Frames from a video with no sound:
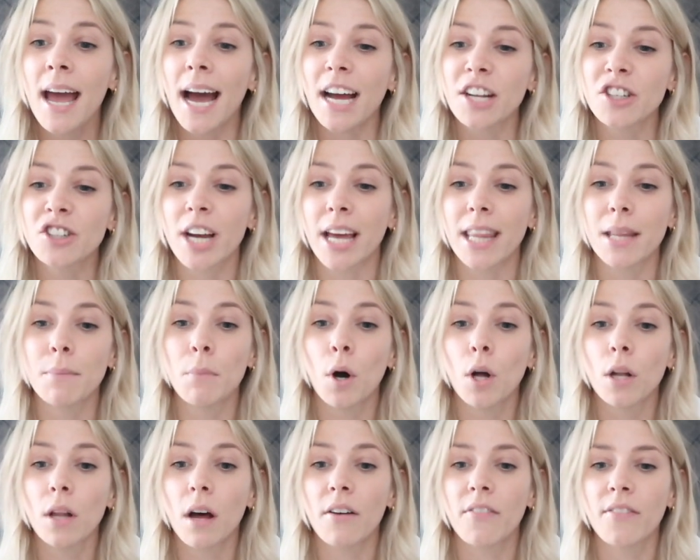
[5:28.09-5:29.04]
and check them
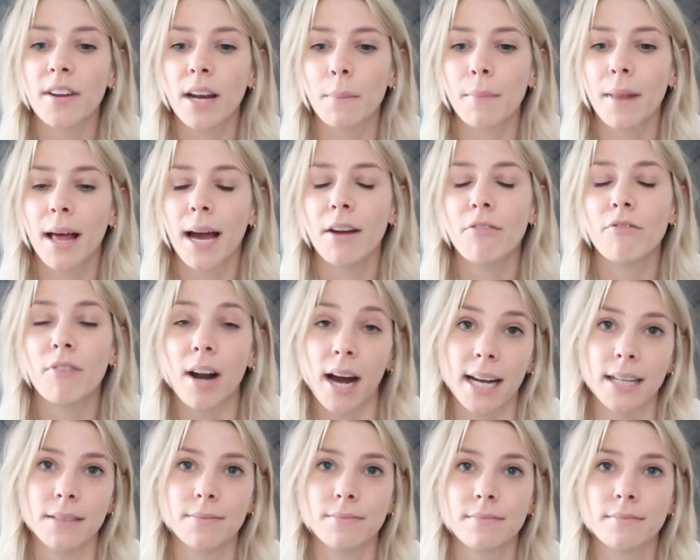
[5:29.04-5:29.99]
all off, and I'm like,
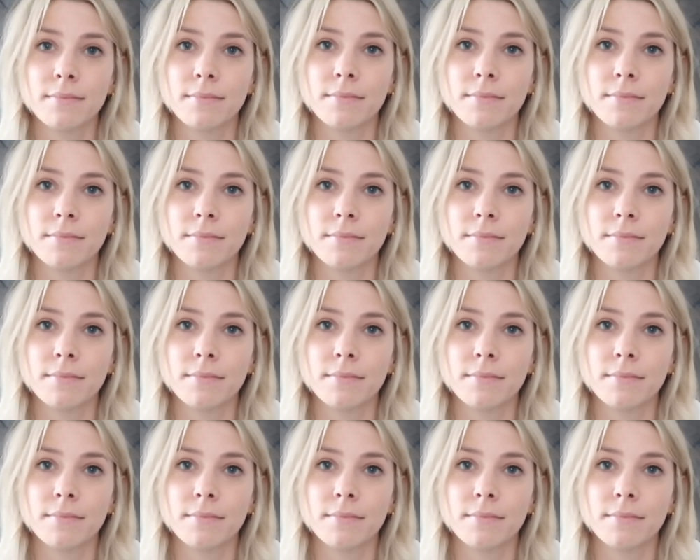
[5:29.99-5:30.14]
right,